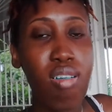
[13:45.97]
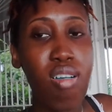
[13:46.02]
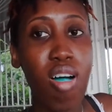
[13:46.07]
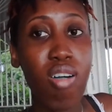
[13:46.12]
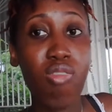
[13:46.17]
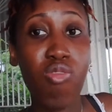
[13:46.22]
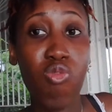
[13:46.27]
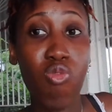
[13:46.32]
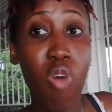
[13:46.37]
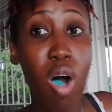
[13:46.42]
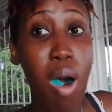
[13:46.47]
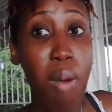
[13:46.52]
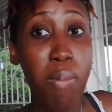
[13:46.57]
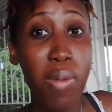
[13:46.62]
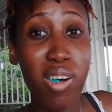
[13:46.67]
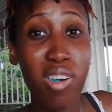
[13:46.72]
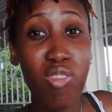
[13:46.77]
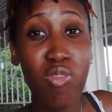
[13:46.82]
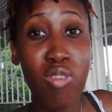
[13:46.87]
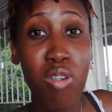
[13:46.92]
Can go on,
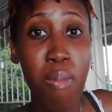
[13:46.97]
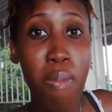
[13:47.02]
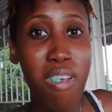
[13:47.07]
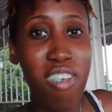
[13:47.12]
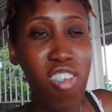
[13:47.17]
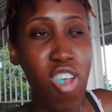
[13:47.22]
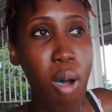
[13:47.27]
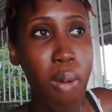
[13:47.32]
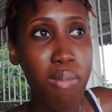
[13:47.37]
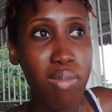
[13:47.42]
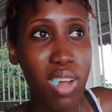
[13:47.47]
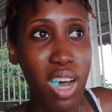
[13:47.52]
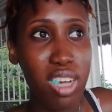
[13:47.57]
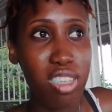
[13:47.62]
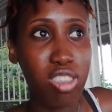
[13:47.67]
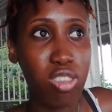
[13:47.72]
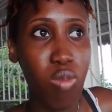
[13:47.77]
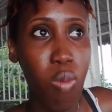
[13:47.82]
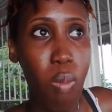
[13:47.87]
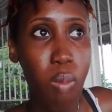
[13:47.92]
but it won't be something
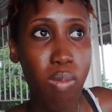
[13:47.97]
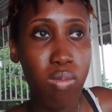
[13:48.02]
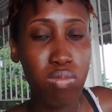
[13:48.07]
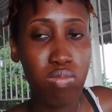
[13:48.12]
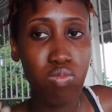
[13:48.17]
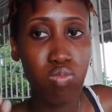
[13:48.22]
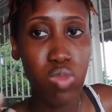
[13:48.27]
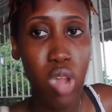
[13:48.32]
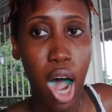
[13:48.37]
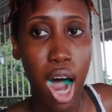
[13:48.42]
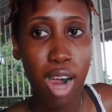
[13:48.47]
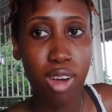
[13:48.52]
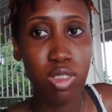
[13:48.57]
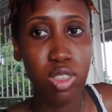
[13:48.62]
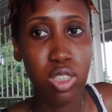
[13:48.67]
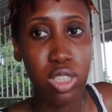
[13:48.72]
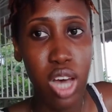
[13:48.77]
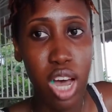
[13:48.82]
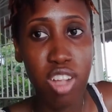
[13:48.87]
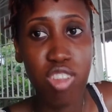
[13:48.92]
that I
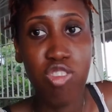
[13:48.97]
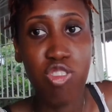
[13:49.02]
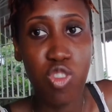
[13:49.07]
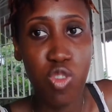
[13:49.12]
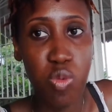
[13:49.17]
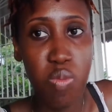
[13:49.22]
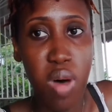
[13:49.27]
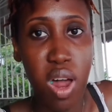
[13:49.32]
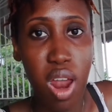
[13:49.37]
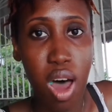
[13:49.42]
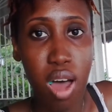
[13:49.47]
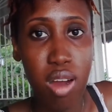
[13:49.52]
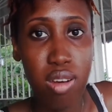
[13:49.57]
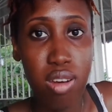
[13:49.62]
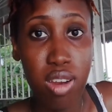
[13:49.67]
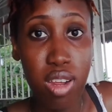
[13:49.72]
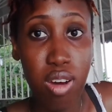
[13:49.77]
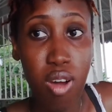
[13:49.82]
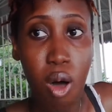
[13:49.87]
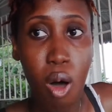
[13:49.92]
would consume a lot,
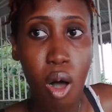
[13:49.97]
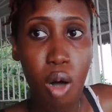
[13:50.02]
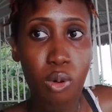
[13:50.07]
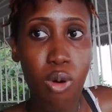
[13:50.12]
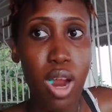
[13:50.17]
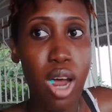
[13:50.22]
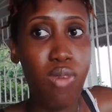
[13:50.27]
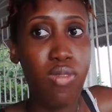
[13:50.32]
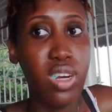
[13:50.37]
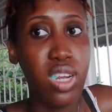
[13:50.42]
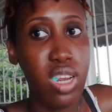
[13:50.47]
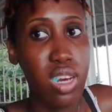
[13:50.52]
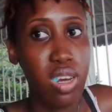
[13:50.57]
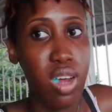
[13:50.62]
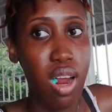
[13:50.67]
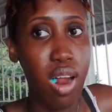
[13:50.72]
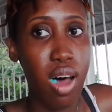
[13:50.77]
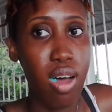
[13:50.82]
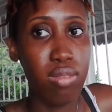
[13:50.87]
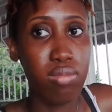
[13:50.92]
you know, but I would eat
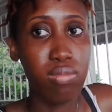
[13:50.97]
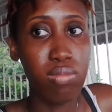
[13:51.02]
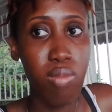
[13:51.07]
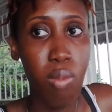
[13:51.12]
a lot.